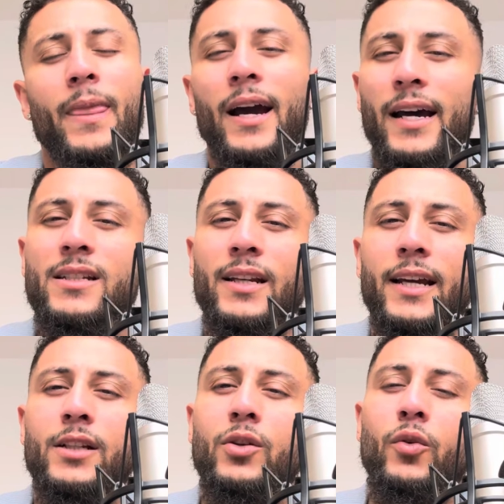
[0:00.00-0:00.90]
at
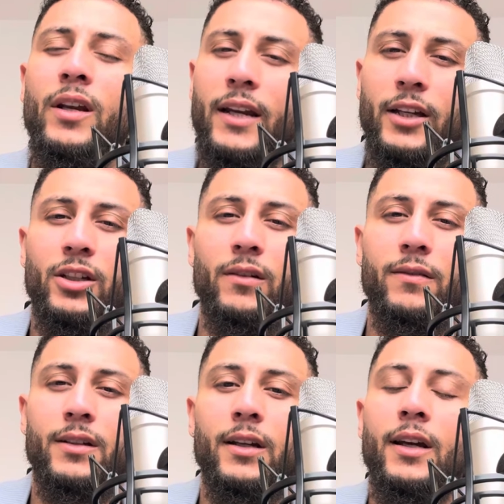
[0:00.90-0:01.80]
night doing night
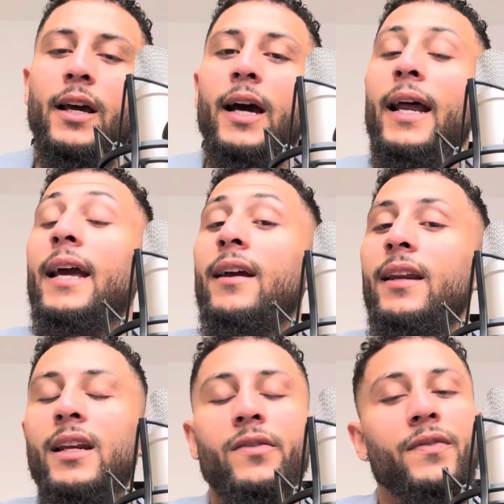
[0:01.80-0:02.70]
shift and I clean
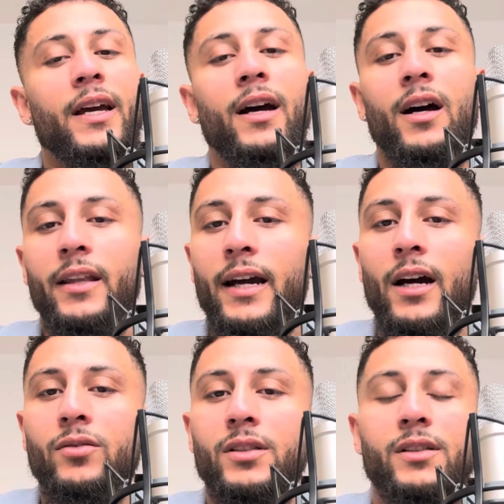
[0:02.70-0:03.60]
out of their
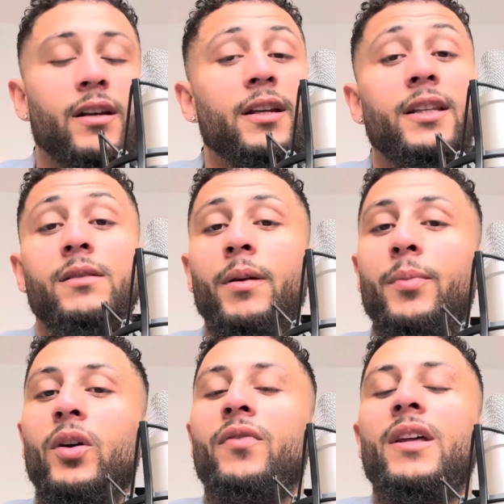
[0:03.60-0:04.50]
houses, clean these people
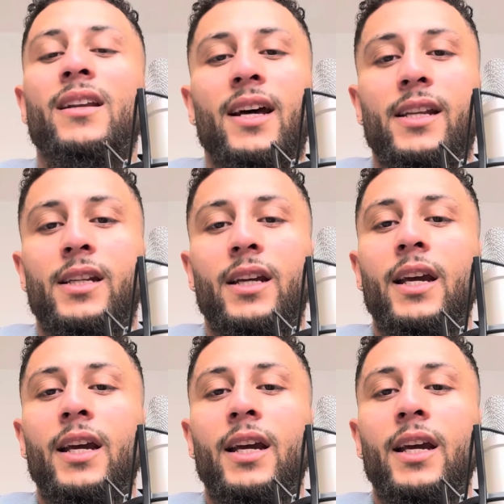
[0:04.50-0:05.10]
if they are dirty,